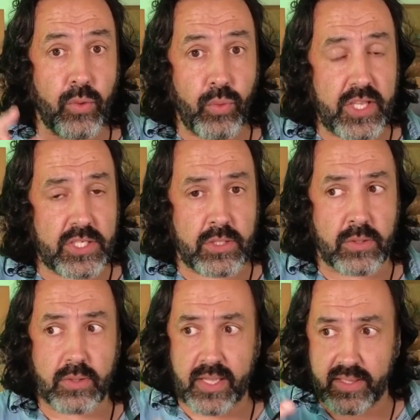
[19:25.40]
which
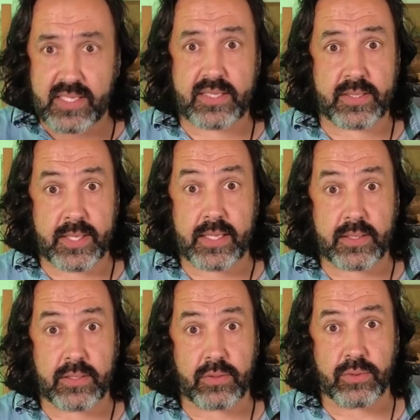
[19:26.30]
tool, and they
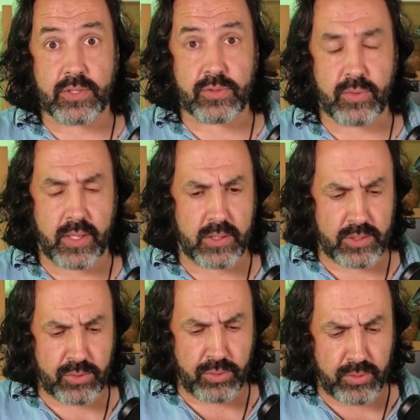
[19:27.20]
sent the tools as well, a
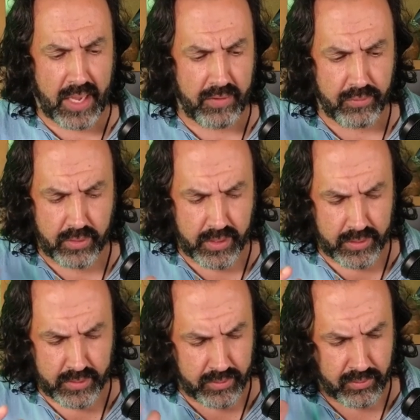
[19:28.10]
screwdriver
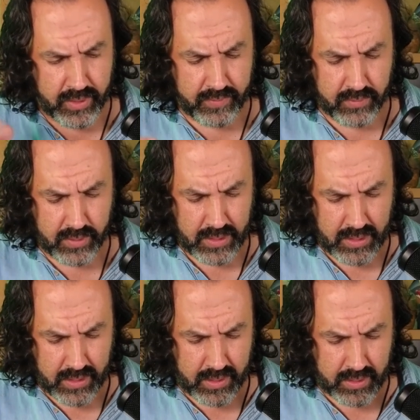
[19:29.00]
and whatever,
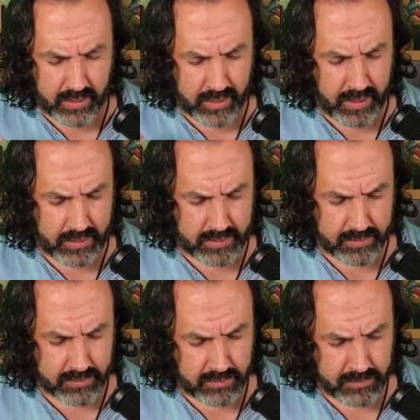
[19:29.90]
an
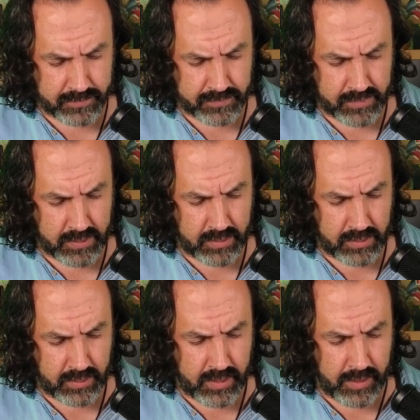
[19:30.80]
Exo
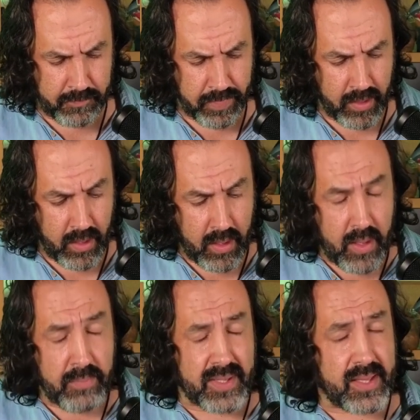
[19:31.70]
key.
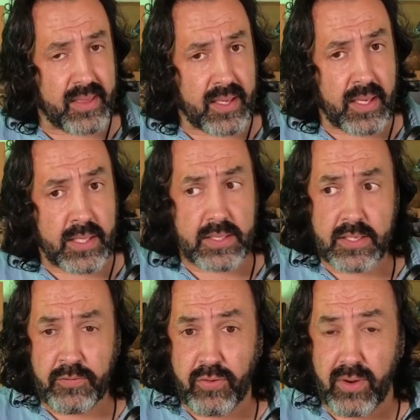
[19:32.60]
But the thing
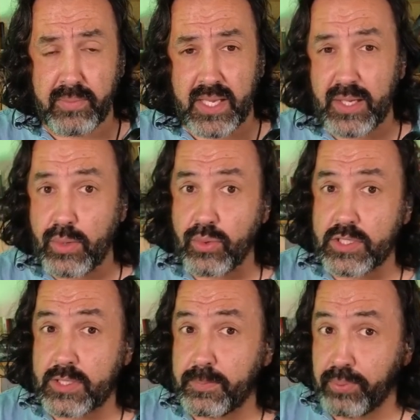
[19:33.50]
is, for me, it
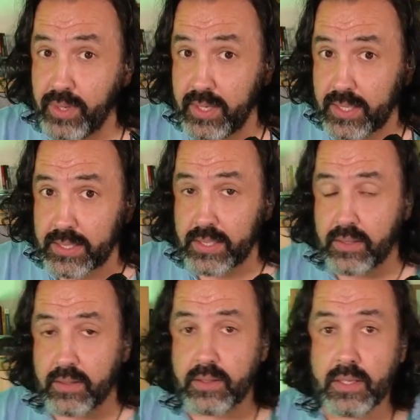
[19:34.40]
was pretty
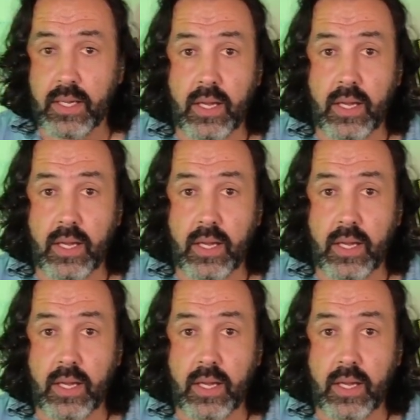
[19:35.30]
clear